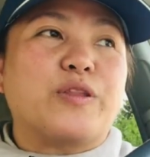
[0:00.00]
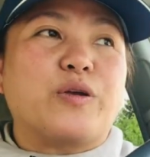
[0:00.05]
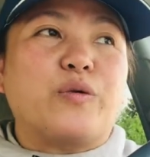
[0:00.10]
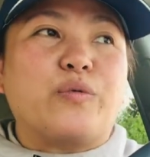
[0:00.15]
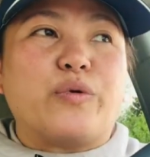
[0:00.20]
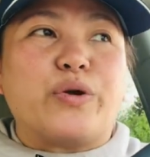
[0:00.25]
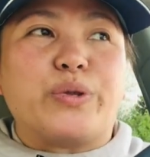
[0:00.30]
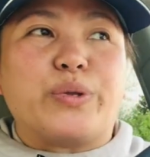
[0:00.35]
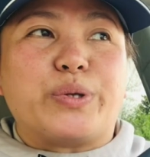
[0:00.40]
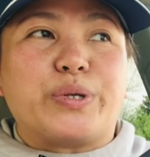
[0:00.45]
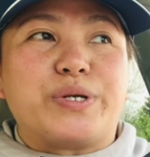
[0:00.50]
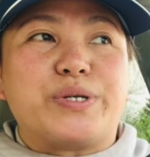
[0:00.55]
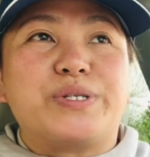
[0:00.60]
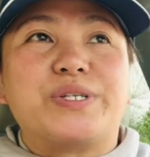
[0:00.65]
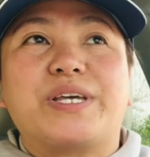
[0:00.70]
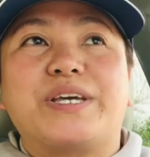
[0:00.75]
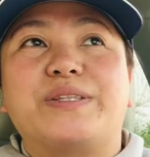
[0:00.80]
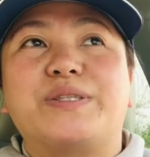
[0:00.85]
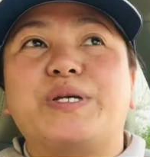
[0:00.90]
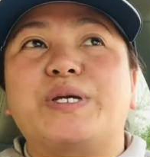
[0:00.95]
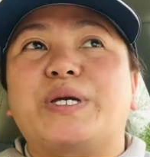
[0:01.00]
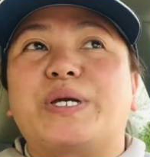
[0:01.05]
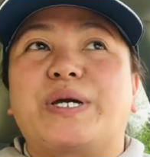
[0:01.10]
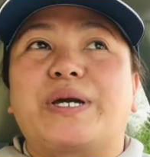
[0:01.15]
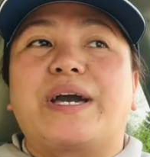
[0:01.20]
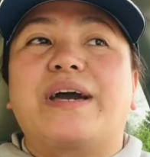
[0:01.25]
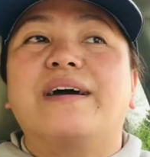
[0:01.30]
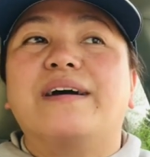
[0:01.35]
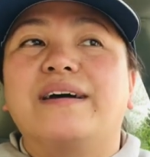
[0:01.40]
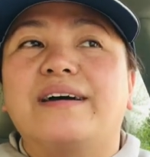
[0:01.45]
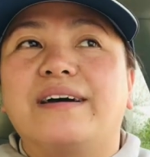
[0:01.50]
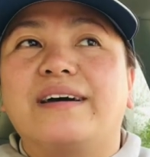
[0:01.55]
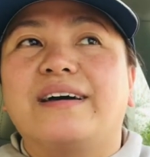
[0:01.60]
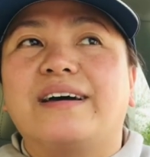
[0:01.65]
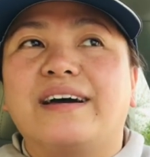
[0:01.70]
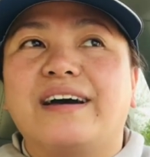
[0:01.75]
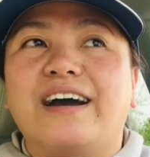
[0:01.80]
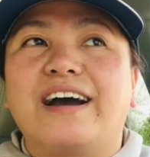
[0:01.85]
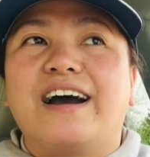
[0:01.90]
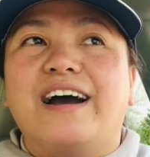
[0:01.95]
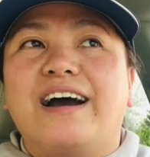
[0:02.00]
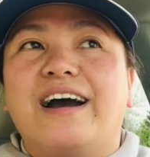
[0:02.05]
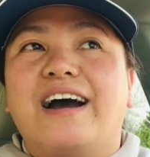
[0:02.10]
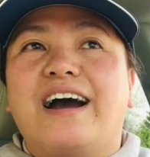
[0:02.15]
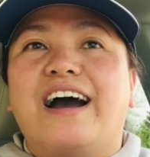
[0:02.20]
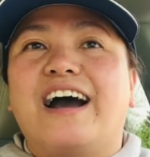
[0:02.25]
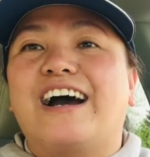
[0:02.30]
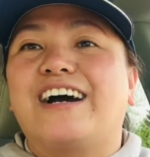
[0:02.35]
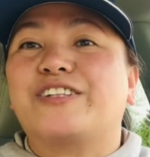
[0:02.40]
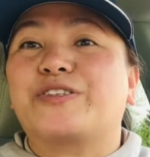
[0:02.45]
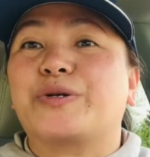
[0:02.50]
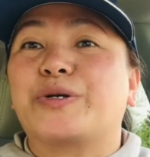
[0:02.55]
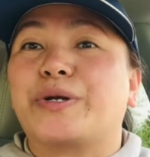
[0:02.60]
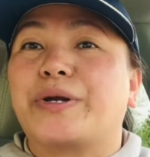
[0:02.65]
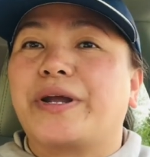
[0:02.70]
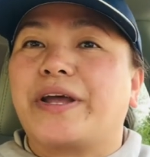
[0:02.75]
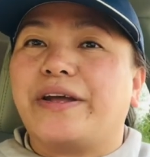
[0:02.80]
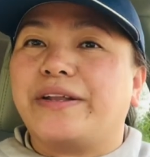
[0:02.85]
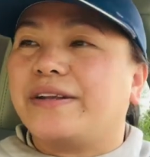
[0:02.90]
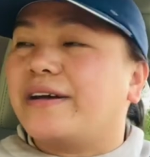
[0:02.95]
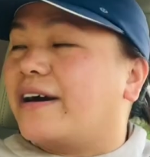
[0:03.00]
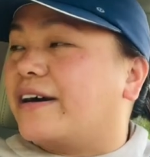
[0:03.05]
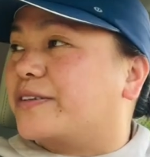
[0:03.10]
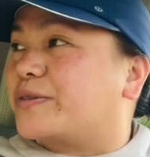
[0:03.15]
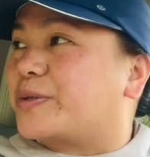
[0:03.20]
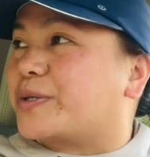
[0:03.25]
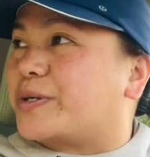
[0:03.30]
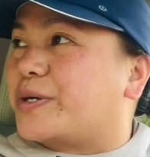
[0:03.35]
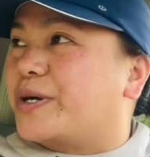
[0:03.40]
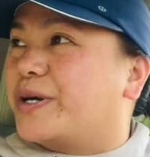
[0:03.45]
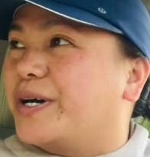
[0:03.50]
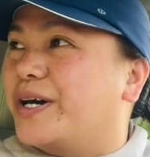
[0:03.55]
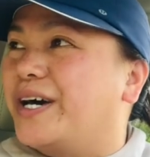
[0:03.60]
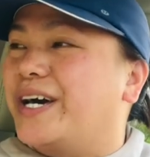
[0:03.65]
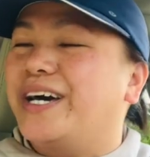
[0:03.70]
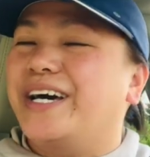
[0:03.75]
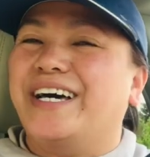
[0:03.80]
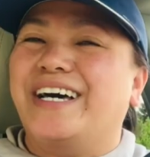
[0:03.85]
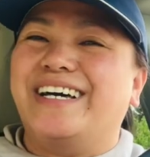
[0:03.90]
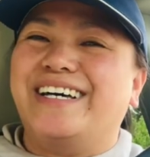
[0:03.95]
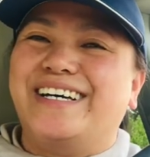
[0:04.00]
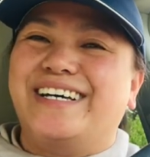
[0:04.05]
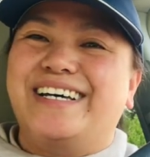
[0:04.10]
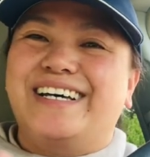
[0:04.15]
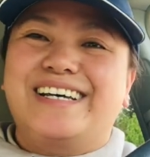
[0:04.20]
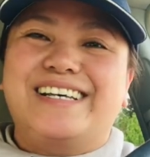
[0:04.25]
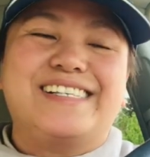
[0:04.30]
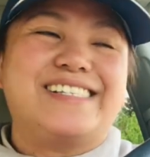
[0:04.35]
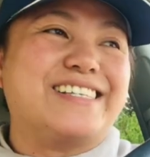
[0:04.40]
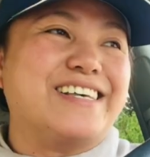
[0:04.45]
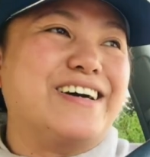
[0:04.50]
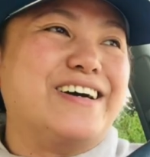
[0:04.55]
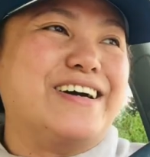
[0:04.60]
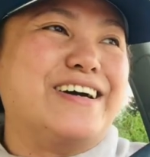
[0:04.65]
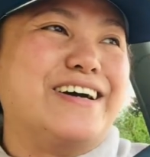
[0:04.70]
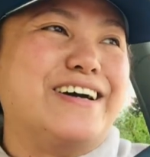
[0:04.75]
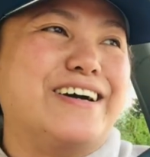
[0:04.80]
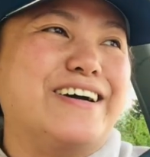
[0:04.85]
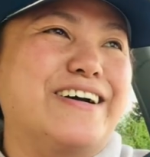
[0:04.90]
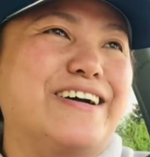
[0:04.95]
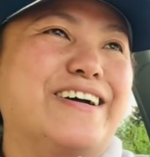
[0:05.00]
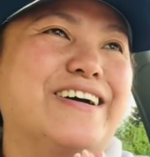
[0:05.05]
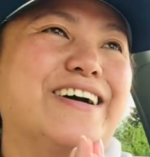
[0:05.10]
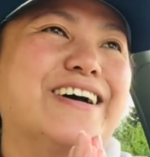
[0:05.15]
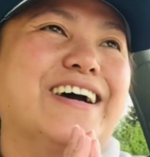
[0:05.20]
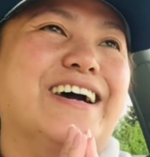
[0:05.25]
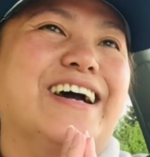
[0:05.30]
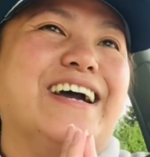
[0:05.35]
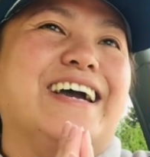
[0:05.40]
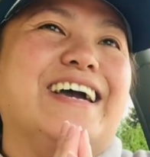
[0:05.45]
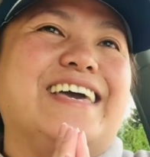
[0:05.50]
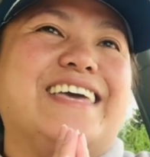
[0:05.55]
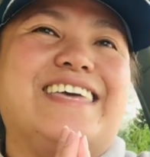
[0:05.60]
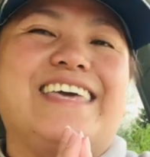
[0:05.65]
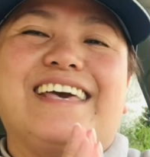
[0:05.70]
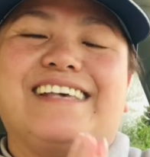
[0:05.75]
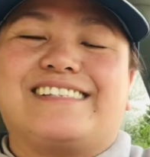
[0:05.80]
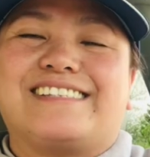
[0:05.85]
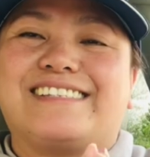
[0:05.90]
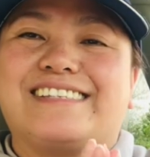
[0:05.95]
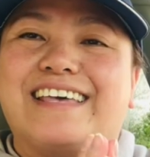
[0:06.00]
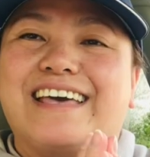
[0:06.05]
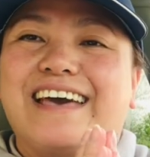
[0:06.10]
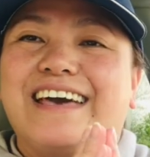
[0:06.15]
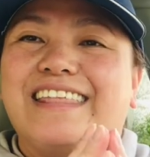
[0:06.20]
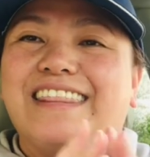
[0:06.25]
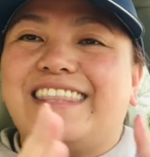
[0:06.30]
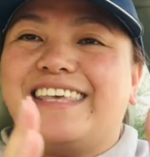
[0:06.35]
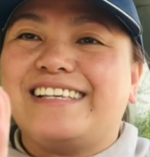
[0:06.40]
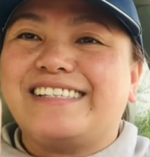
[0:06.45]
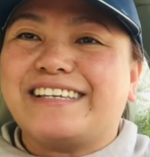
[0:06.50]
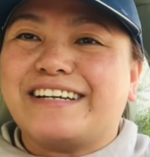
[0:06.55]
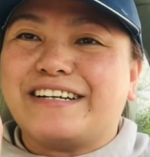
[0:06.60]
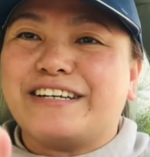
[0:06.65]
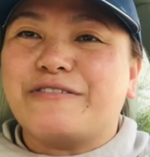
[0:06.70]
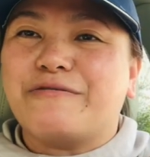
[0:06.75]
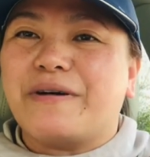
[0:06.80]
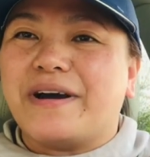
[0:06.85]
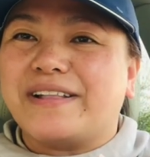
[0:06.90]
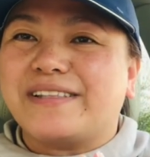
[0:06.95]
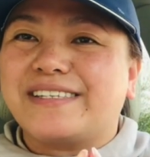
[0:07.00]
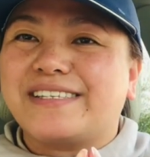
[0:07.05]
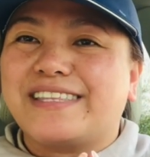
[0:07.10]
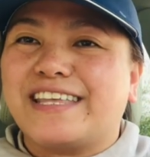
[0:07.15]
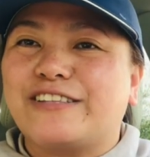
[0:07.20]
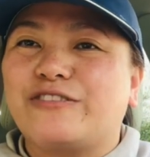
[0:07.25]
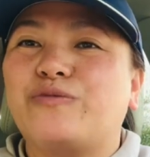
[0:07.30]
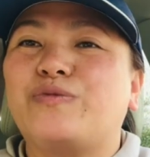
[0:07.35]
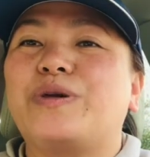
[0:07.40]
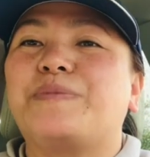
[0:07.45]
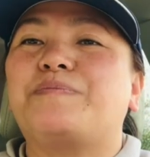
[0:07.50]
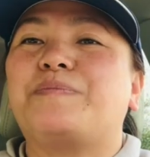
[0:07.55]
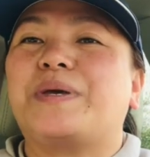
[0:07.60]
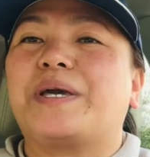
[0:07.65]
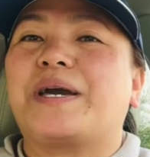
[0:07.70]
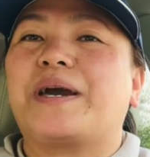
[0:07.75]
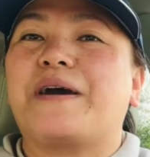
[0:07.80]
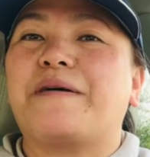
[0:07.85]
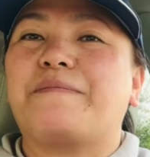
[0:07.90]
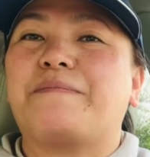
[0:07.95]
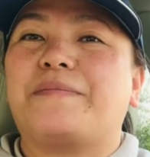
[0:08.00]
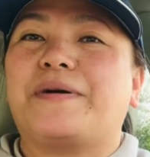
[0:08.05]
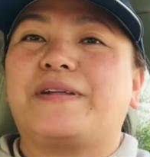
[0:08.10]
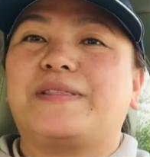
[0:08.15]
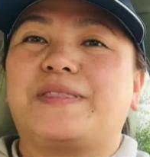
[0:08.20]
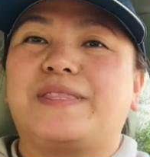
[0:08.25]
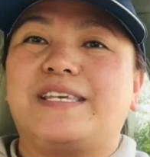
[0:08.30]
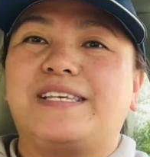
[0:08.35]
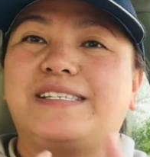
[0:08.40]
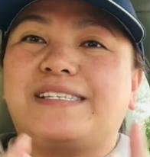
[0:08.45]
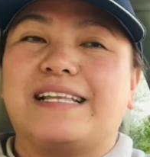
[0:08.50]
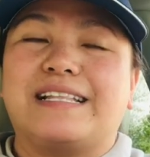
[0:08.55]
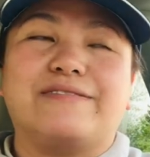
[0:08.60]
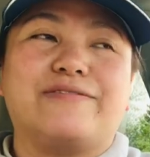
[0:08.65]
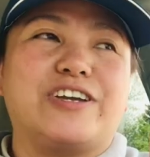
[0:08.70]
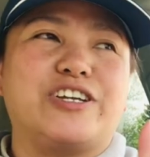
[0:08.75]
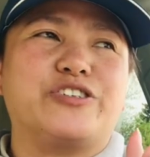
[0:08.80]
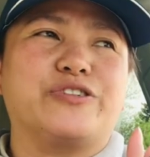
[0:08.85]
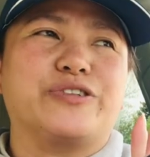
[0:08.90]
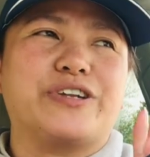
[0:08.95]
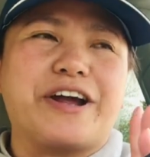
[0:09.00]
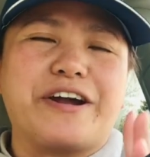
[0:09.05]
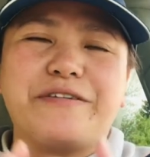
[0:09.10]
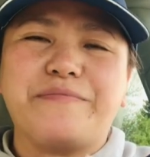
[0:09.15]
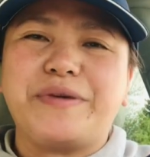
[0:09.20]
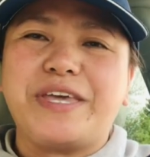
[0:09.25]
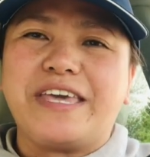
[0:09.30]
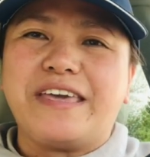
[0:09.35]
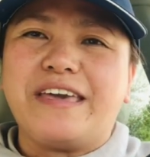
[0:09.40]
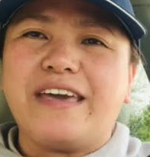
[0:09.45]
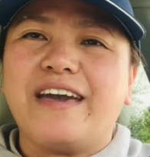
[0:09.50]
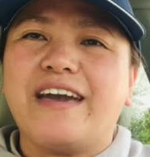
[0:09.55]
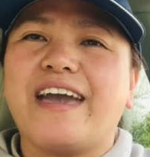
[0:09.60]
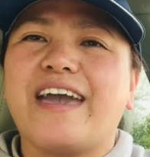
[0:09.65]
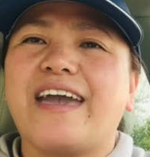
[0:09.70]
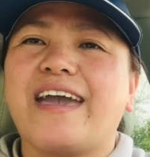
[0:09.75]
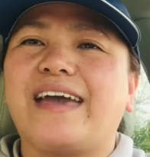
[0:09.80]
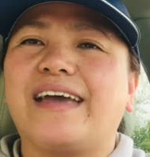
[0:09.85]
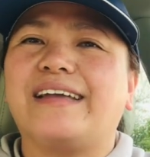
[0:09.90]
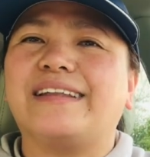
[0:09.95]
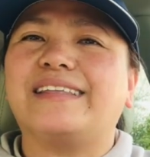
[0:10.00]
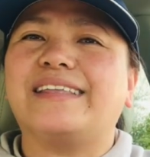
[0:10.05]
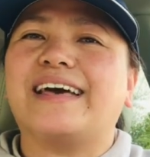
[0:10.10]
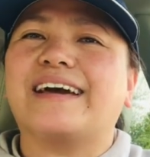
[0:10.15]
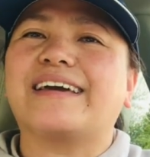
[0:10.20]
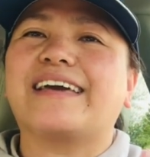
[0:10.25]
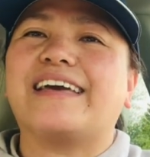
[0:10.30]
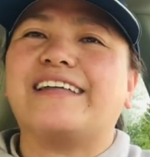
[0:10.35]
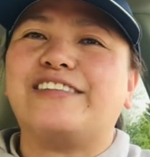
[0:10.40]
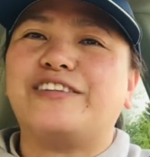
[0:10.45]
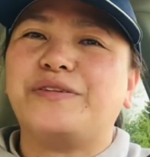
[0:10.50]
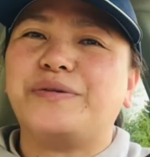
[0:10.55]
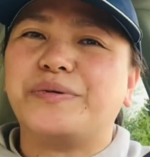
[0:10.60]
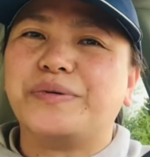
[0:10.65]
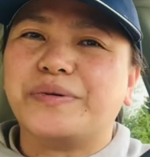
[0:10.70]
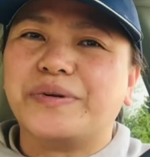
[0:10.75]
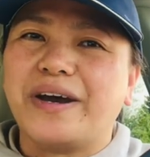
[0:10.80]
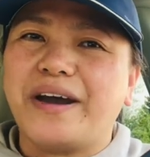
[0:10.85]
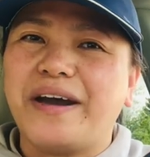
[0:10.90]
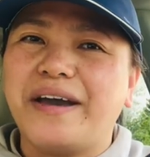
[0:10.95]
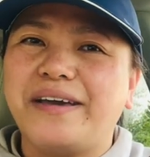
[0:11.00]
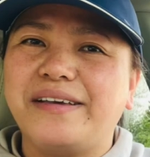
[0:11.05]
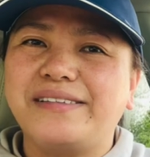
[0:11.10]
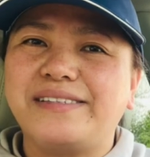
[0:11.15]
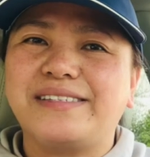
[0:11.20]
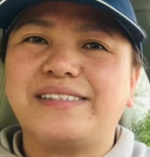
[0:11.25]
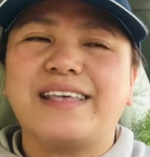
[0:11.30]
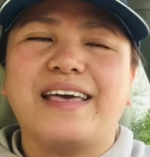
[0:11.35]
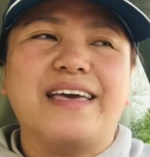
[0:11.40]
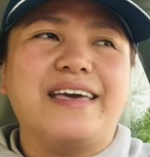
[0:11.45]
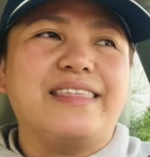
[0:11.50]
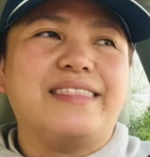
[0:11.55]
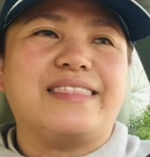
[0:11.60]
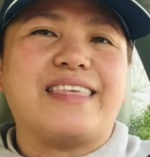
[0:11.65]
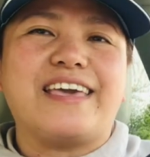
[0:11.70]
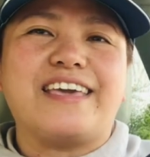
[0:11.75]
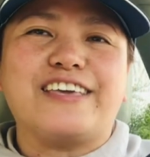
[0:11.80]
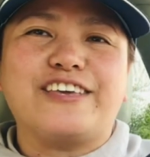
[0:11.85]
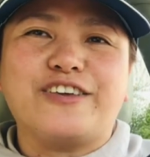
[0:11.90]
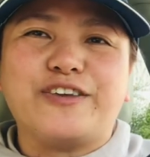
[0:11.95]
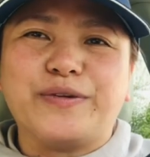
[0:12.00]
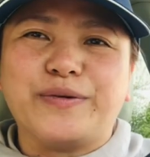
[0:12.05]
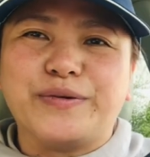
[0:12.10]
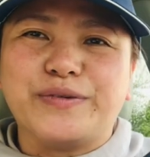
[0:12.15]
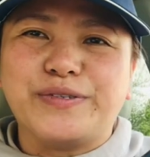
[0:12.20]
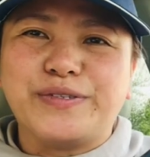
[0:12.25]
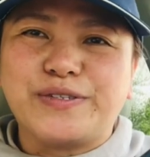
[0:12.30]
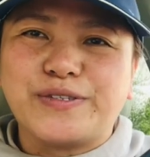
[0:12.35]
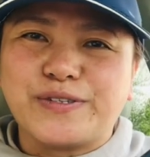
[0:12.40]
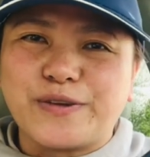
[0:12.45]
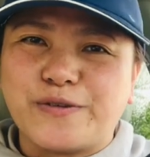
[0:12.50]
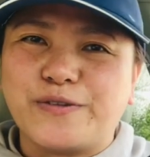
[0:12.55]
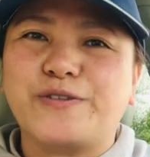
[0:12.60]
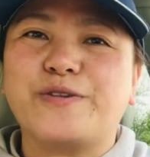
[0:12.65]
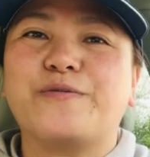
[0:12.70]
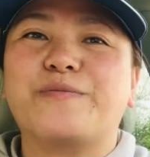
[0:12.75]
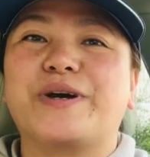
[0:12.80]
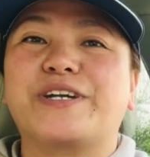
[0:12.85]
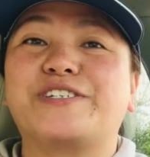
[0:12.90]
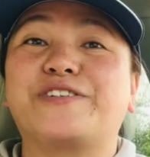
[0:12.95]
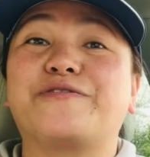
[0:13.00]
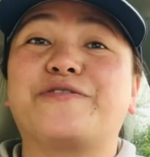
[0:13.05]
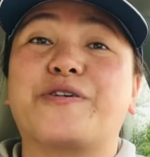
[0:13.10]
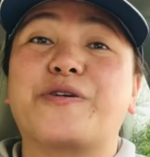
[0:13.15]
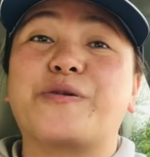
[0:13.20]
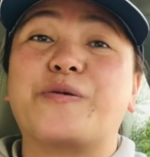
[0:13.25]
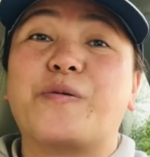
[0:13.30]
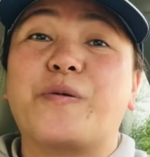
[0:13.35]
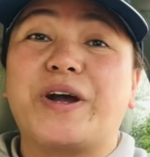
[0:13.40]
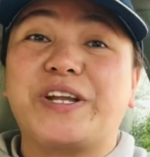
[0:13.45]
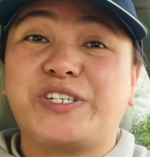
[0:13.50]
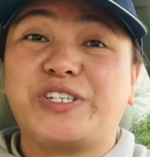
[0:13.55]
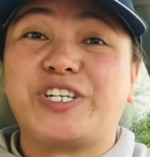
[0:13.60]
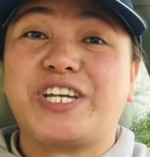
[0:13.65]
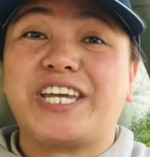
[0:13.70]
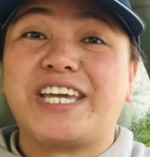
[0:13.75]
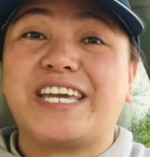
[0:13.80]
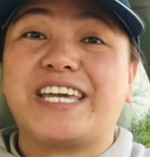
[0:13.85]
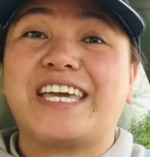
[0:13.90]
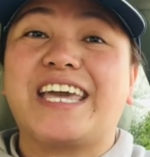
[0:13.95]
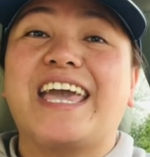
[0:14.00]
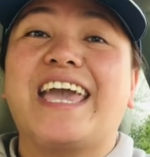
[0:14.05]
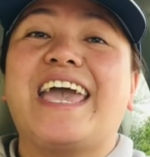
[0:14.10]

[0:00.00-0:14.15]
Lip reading: weather is getting hotter and hotter. So yes, these are the ones that we pick up at the Salvation Army. And again, you guys, thank you so much for watching,